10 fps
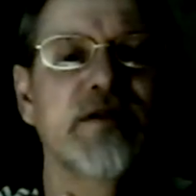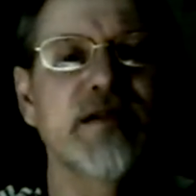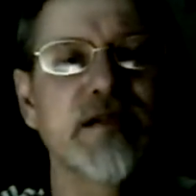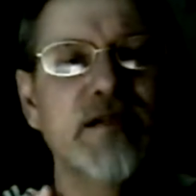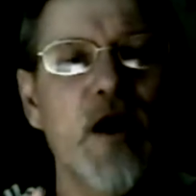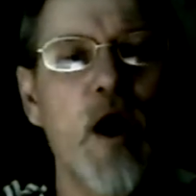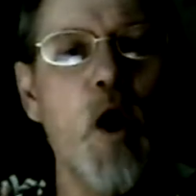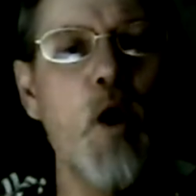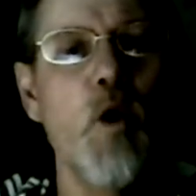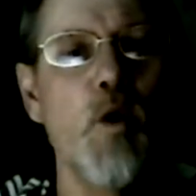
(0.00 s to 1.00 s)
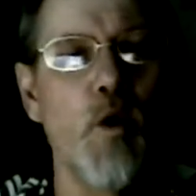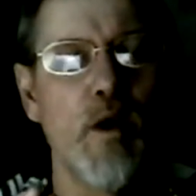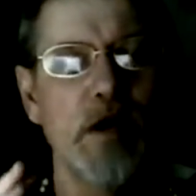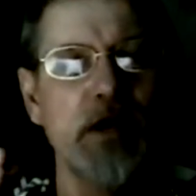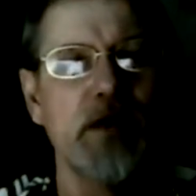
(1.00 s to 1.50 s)
and you get to know
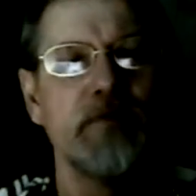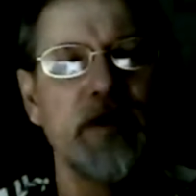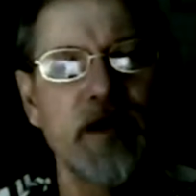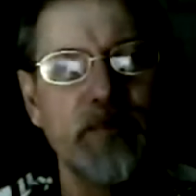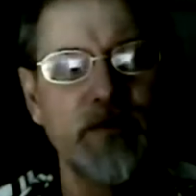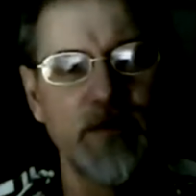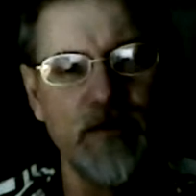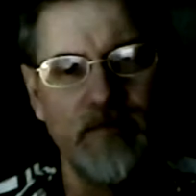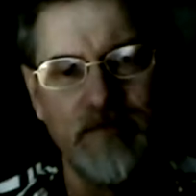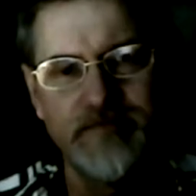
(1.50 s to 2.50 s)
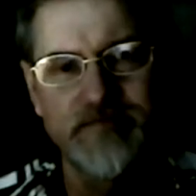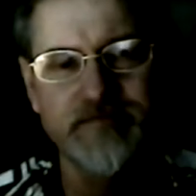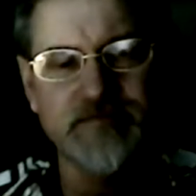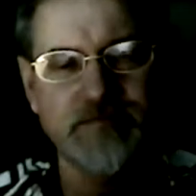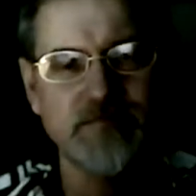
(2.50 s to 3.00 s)
people,
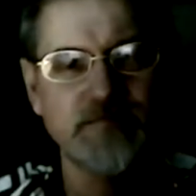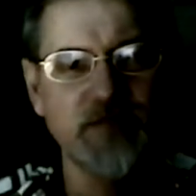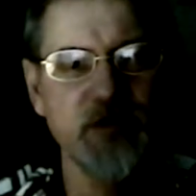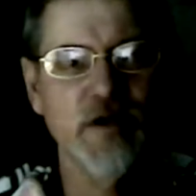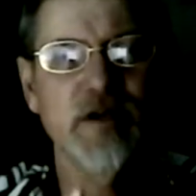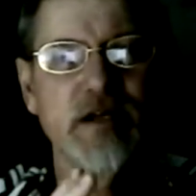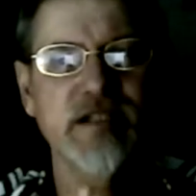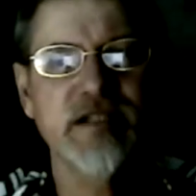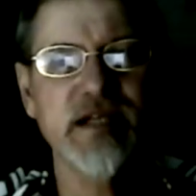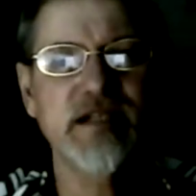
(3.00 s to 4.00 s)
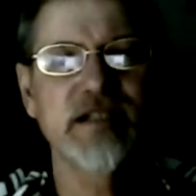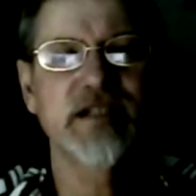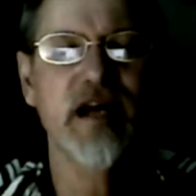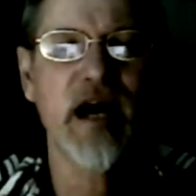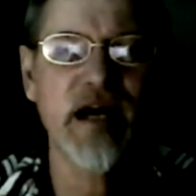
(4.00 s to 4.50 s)
you're going to see the
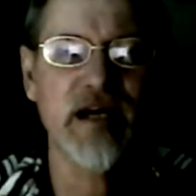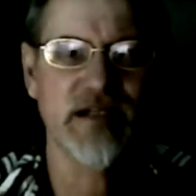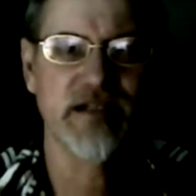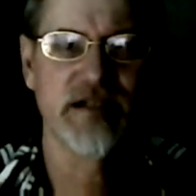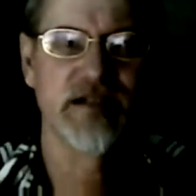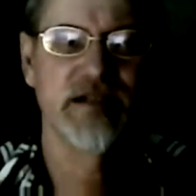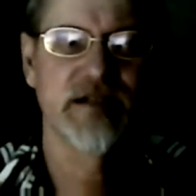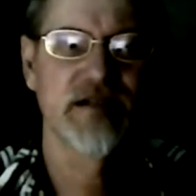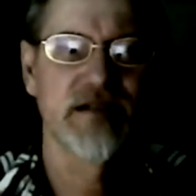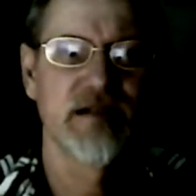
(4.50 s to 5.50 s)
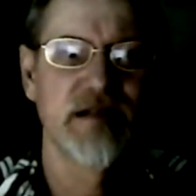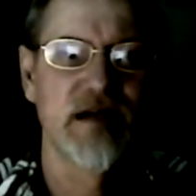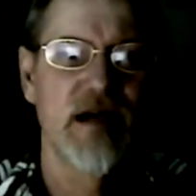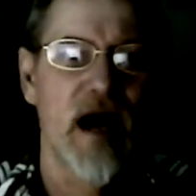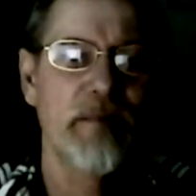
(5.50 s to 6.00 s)
change.
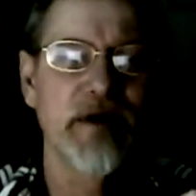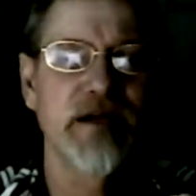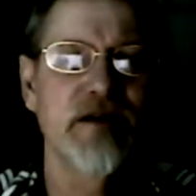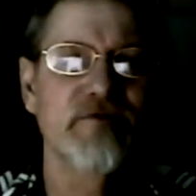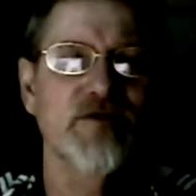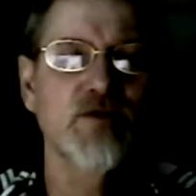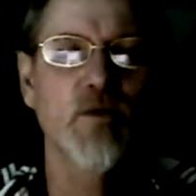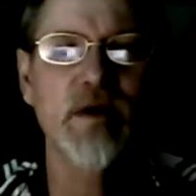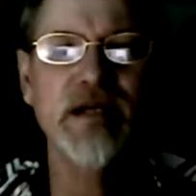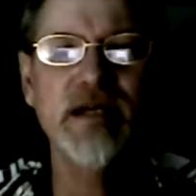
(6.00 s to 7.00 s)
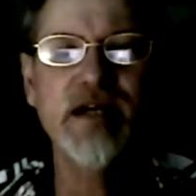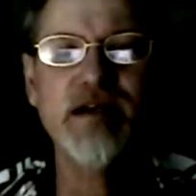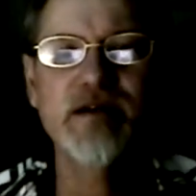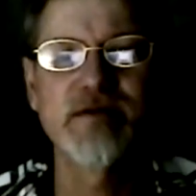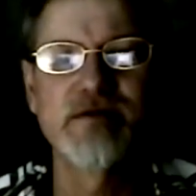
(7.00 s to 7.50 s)
I've been here for 20
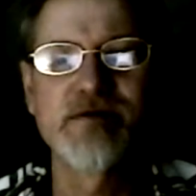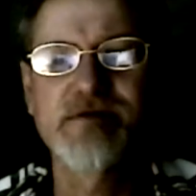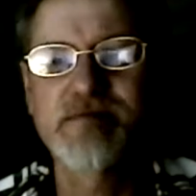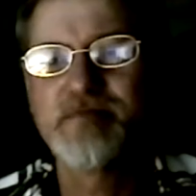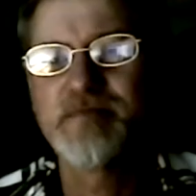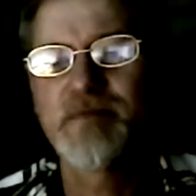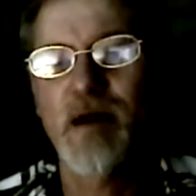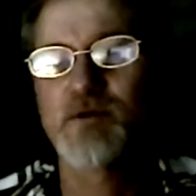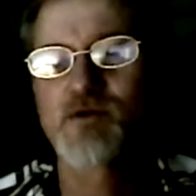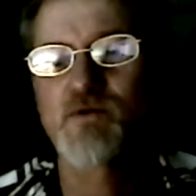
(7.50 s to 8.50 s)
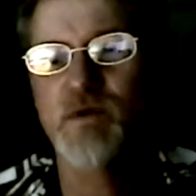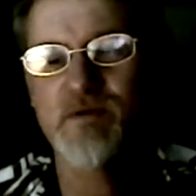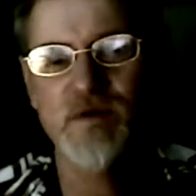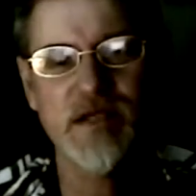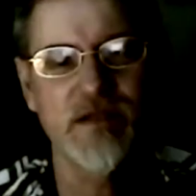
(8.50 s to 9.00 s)
years almost
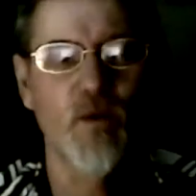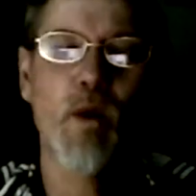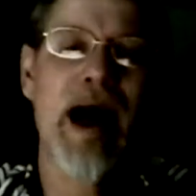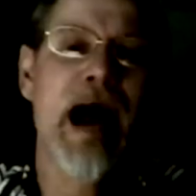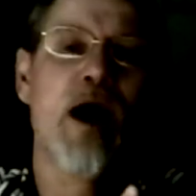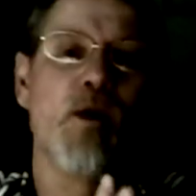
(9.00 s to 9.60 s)
21. Wow.